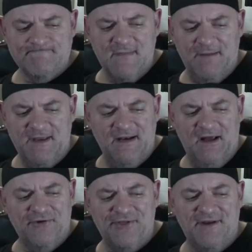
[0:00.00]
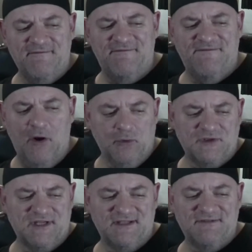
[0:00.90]
mean, other than
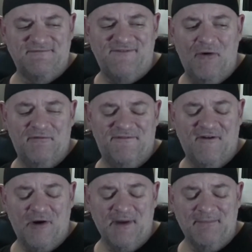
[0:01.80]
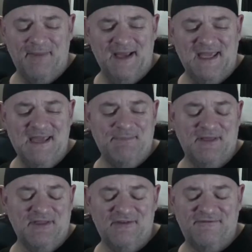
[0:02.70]
votes, it's vote farming by
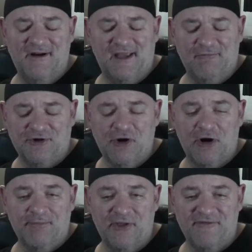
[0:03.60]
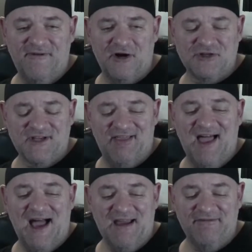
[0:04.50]
keeping these fucking retarded motherfuckers
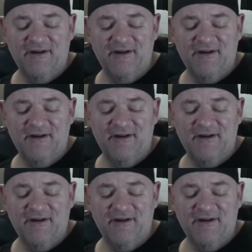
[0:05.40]
alive.